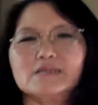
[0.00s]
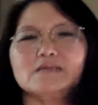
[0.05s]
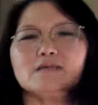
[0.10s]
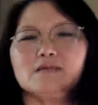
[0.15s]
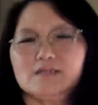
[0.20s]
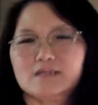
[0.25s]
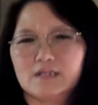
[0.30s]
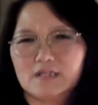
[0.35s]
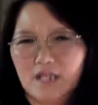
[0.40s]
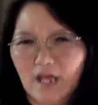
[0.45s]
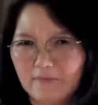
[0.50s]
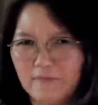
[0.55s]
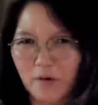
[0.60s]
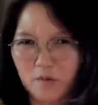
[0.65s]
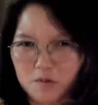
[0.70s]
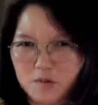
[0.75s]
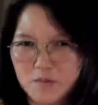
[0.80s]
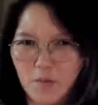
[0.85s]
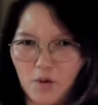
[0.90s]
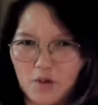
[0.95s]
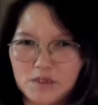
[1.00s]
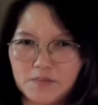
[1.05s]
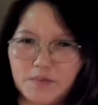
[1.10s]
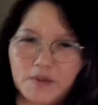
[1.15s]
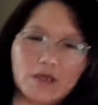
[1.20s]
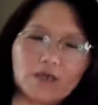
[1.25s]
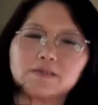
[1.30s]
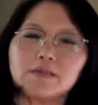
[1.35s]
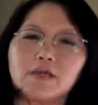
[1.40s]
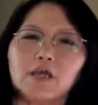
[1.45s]
it's a type of sports,
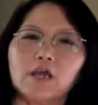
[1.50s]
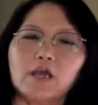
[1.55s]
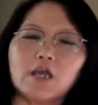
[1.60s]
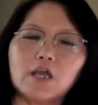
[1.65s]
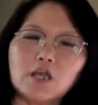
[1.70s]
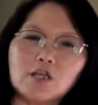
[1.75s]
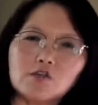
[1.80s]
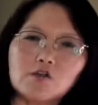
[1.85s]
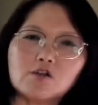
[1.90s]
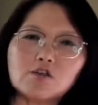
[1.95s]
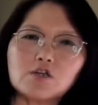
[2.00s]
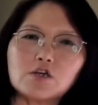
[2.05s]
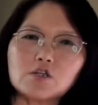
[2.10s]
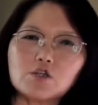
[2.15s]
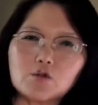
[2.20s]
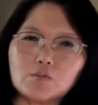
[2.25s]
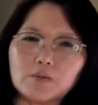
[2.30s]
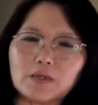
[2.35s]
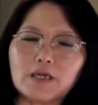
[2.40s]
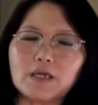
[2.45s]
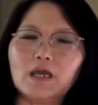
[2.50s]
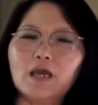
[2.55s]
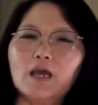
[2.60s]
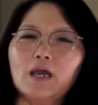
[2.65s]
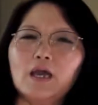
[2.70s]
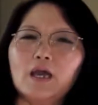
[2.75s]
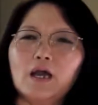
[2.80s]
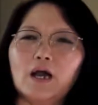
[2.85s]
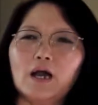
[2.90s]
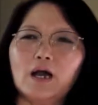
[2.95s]
because in order to be
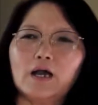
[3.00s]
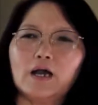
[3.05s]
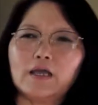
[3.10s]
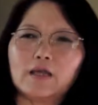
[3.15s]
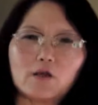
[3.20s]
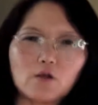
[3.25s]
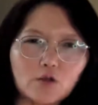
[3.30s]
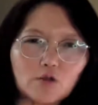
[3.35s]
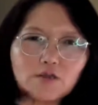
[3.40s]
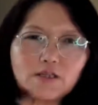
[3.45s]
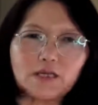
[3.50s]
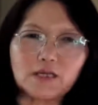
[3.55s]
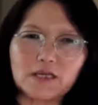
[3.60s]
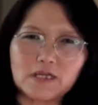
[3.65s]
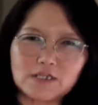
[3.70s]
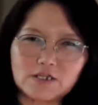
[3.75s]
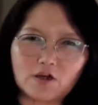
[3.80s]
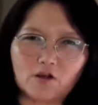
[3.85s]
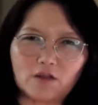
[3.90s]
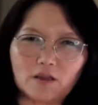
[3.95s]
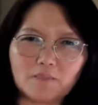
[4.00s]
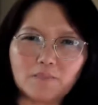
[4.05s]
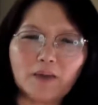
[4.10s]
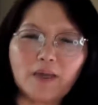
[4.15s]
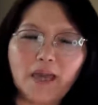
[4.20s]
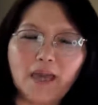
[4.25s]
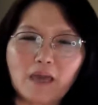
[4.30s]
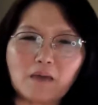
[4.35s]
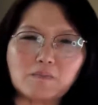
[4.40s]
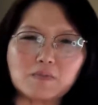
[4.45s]
included in the Olympic
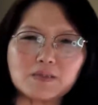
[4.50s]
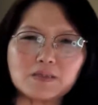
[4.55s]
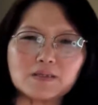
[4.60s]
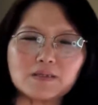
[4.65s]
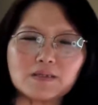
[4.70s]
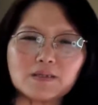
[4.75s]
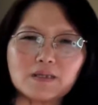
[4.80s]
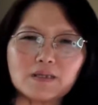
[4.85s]
Games,